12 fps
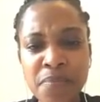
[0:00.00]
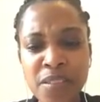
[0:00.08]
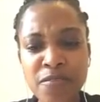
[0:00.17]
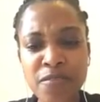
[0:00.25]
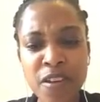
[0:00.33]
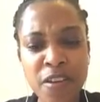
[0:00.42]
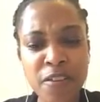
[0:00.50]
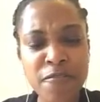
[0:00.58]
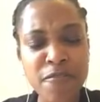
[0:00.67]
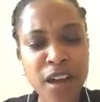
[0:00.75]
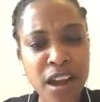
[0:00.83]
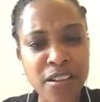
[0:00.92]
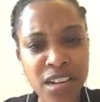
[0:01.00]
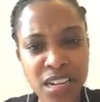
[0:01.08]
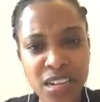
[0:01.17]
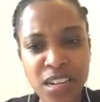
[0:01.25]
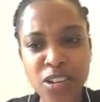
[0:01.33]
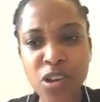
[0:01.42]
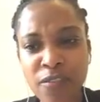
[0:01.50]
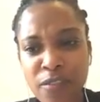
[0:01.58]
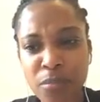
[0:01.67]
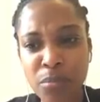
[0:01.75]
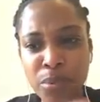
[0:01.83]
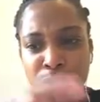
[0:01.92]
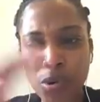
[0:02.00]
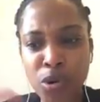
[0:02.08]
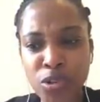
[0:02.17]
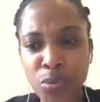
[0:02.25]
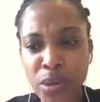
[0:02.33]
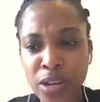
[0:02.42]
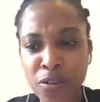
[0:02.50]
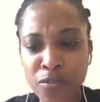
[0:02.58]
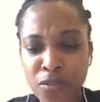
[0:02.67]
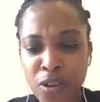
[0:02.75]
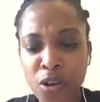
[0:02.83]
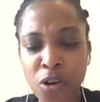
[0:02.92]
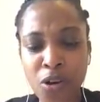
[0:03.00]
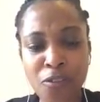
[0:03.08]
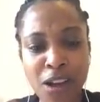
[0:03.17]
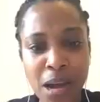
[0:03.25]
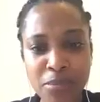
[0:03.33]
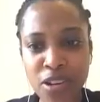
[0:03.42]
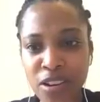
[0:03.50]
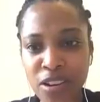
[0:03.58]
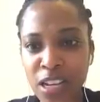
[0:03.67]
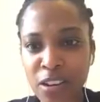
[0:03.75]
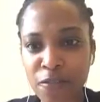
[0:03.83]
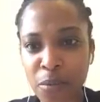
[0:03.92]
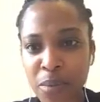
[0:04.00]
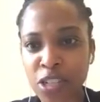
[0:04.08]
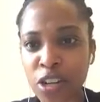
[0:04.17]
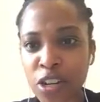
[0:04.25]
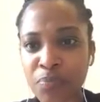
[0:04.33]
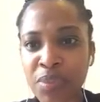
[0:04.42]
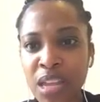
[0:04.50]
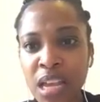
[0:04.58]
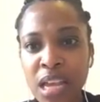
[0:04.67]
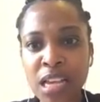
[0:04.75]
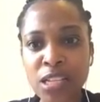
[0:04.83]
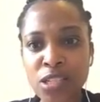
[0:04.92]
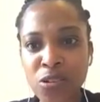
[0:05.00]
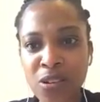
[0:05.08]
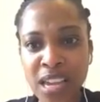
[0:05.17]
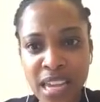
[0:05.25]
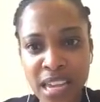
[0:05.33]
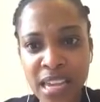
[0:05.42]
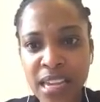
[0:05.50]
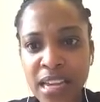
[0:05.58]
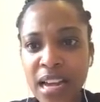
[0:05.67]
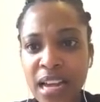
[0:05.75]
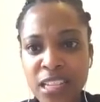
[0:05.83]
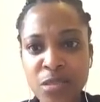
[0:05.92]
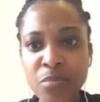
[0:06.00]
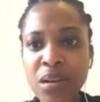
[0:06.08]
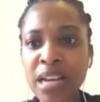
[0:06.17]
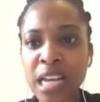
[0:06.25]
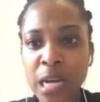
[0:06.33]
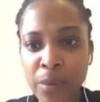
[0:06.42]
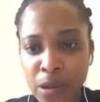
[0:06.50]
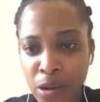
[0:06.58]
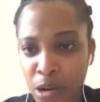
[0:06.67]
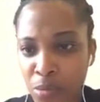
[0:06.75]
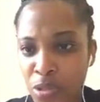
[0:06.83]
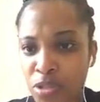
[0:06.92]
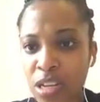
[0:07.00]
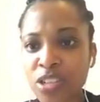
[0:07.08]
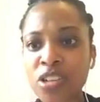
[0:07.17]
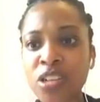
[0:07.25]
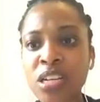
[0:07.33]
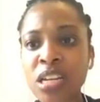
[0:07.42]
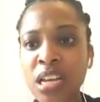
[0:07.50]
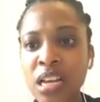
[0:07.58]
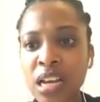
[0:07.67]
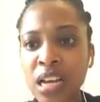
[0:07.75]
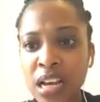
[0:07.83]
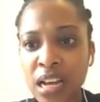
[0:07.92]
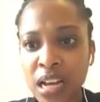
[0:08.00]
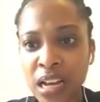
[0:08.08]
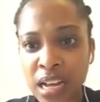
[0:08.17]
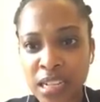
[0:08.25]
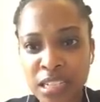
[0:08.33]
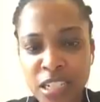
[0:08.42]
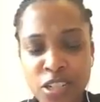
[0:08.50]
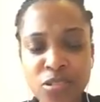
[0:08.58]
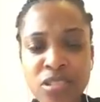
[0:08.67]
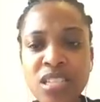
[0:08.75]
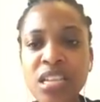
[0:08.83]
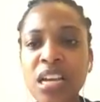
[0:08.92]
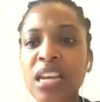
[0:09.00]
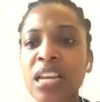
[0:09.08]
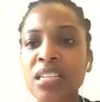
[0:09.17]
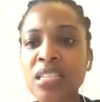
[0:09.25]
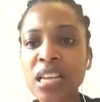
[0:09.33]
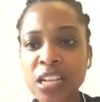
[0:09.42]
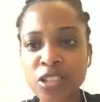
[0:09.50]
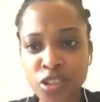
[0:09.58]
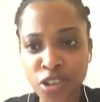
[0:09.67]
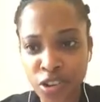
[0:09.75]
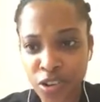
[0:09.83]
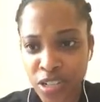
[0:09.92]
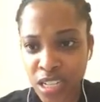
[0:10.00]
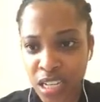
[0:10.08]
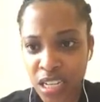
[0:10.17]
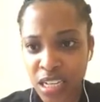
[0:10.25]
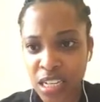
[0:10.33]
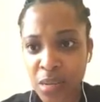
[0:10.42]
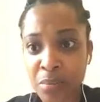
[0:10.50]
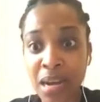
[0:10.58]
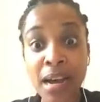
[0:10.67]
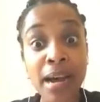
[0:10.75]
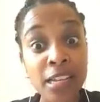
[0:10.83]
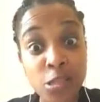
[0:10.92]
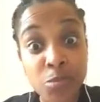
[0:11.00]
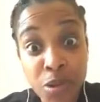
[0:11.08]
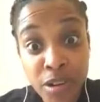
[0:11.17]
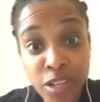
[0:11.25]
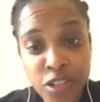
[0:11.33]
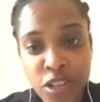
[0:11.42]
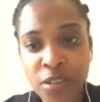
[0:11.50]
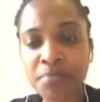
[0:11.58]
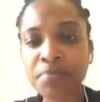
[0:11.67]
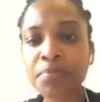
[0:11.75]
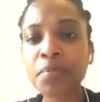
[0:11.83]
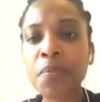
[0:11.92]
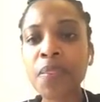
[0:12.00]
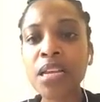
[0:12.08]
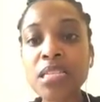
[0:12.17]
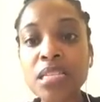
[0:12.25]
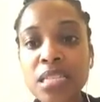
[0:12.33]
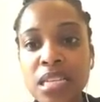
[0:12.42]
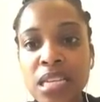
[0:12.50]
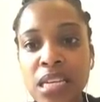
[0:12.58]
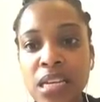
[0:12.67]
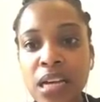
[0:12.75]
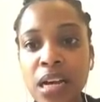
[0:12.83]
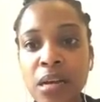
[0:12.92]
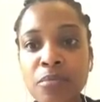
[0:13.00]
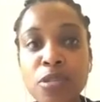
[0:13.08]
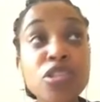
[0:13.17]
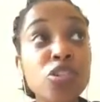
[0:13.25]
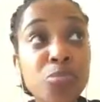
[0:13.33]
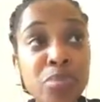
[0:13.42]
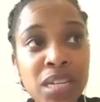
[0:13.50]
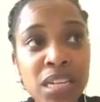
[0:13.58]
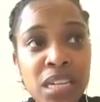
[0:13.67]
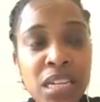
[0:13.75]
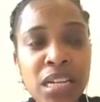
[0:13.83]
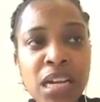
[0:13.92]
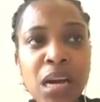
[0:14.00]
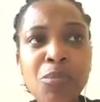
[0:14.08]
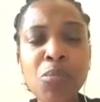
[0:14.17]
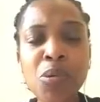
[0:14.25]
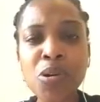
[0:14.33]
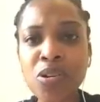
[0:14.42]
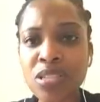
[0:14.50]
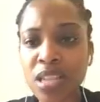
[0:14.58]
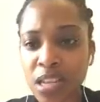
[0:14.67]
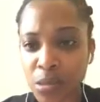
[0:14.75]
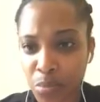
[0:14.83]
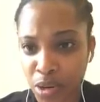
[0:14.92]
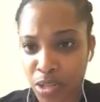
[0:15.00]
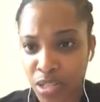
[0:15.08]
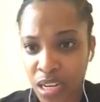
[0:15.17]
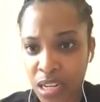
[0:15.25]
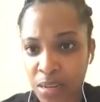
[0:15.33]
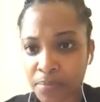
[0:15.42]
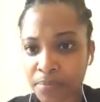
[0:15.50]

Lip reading: very varied and you have a broad way of capturing information. So A, asthma, airway obstruction, altitude sickness, angioneurotic edema, aspiration. C, COPD, carbon monoxide poisoning.